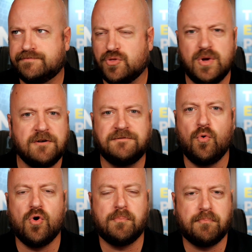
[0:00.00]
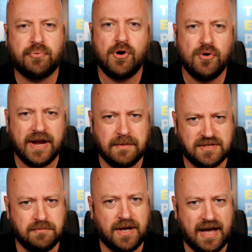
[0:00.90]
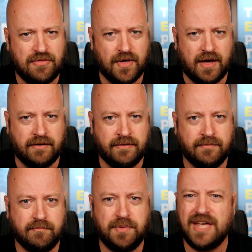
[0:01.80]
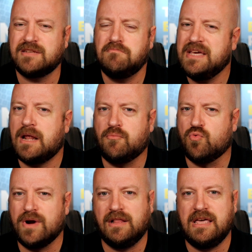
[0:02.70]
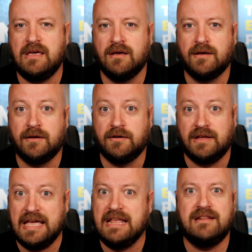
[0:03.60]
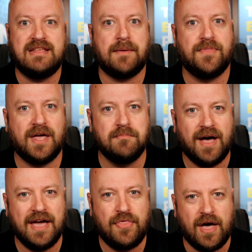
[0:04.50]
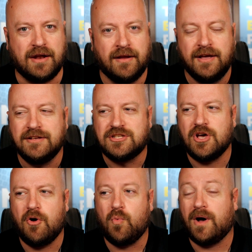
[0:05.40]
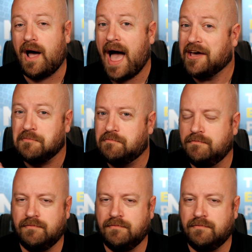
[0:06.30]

3 or 4 programs in Python, but that doesn't mean I'm really in depth on Python. So I could